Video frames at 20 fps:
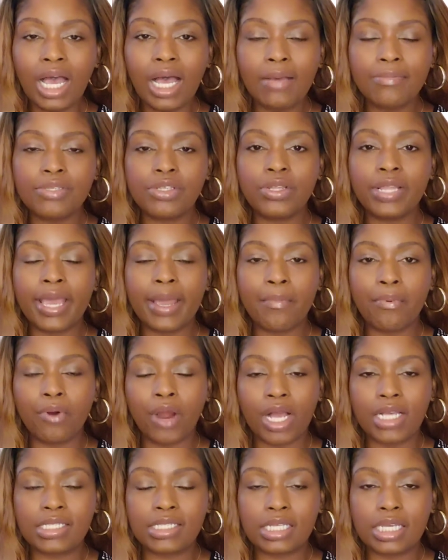So that
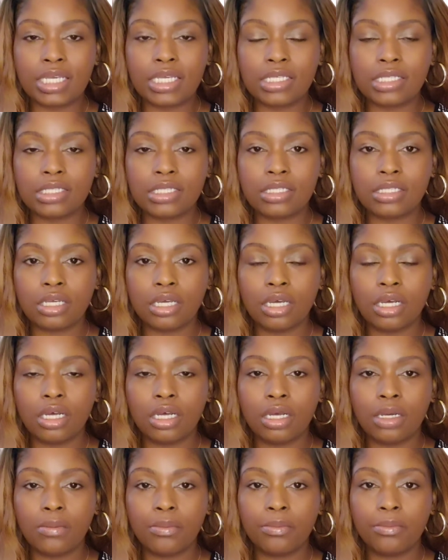process
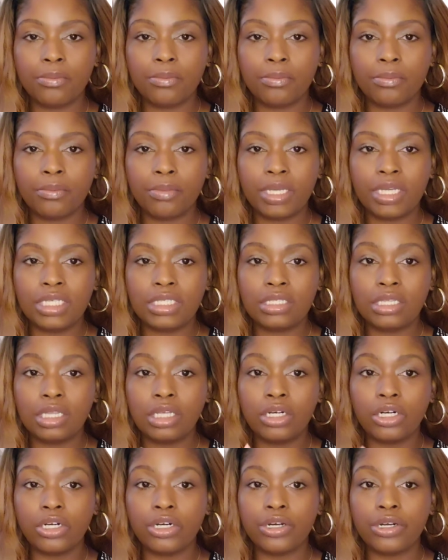is
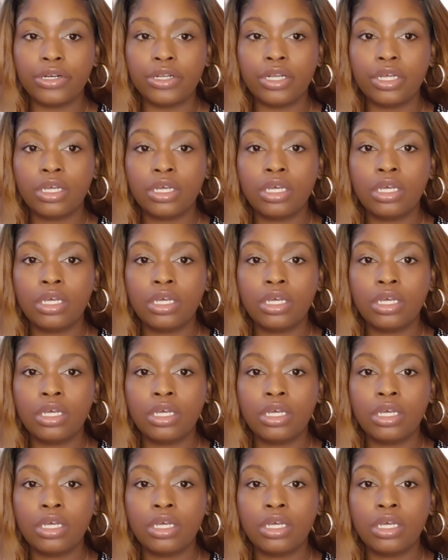learned